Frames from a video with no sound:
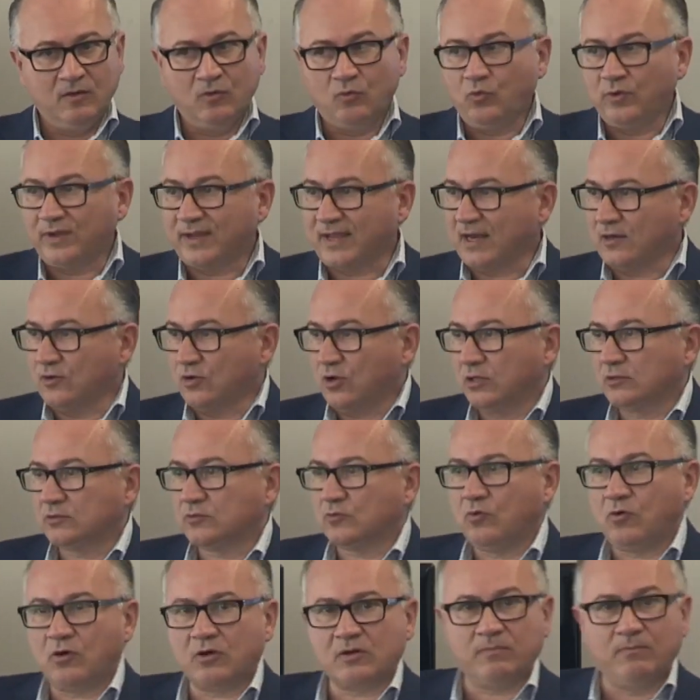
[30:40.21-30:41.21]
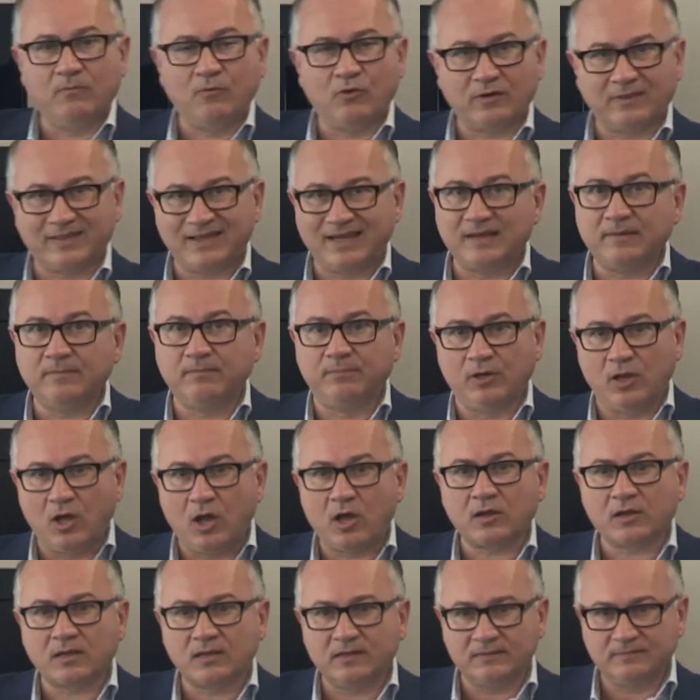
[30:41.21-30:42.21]
we cannot walk more than a
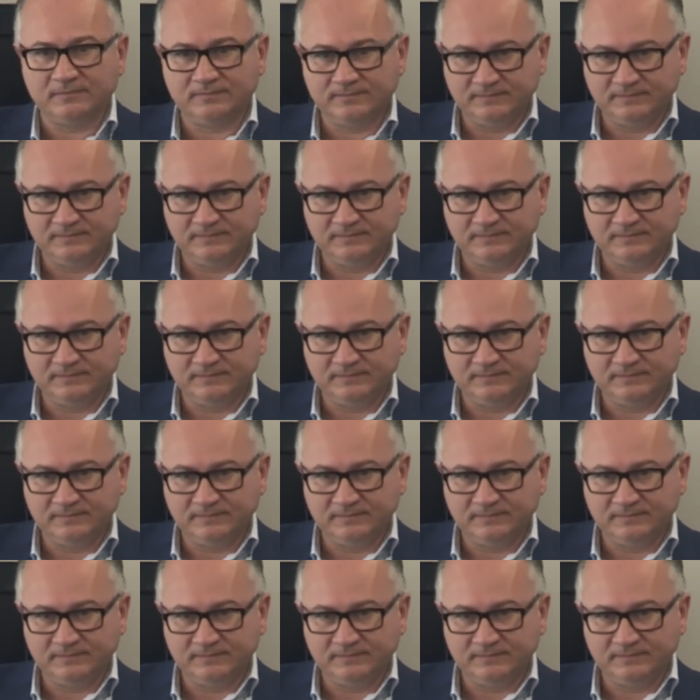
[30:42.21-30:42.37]
block,